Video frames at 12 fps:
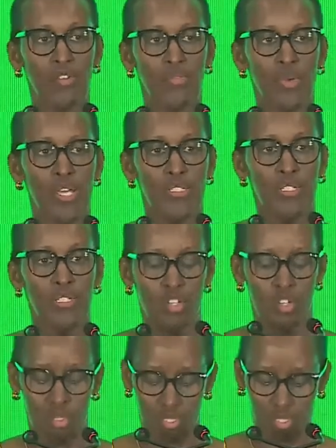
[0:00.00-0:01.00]
the rising
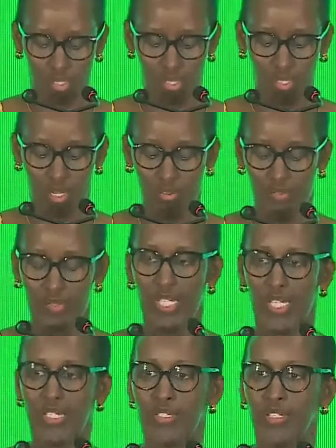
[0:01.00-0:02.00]
cost of
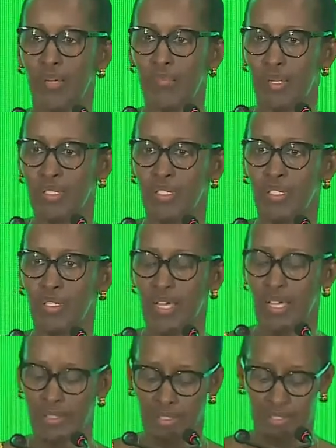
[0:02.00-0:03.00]
debt, among
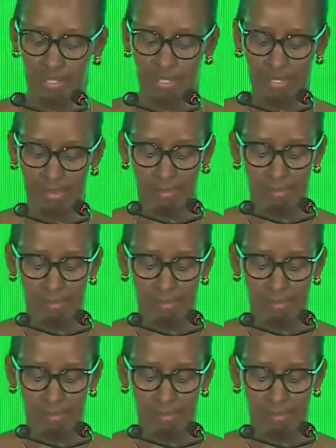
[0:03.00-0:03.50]
others.